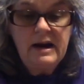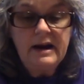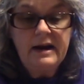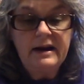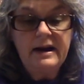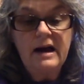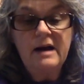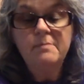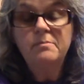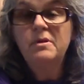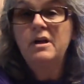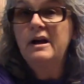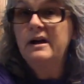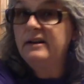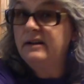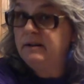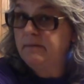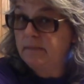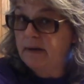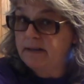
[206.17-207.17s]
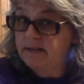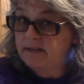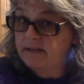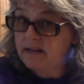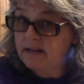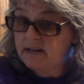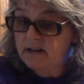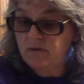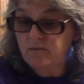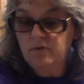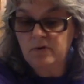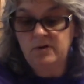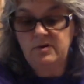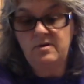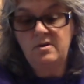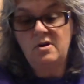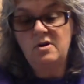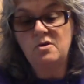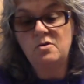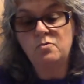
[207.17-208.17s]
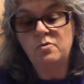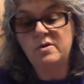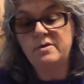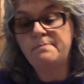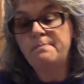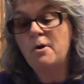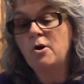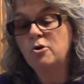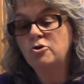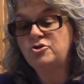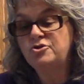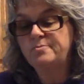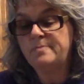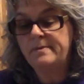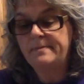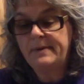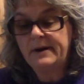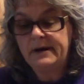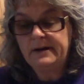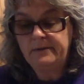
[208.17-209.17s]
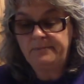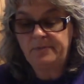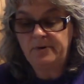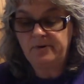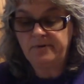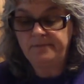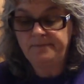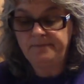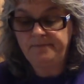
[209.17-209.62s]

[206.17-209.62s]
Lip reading: And I'm lining my second one with parchment paper,